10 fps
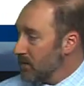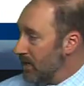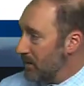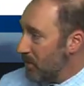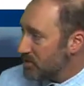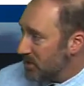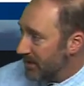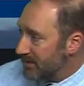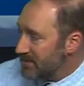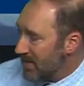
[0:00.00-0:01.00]
And the most
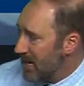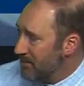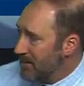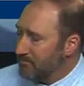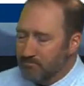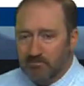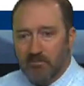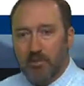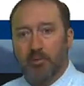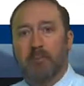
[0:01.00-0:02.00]
likely timing,
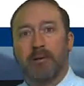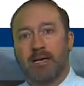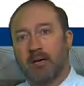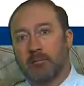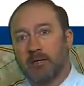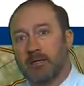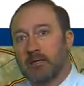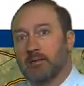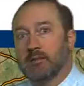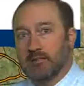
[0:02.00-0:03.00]
3 p.m.
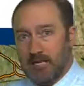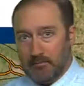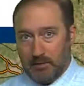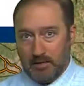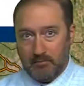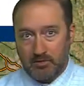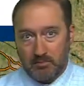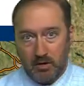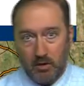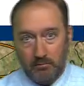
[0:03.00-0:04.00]
to 10 p.m.
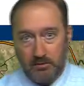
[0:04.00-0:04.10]
tomorrow.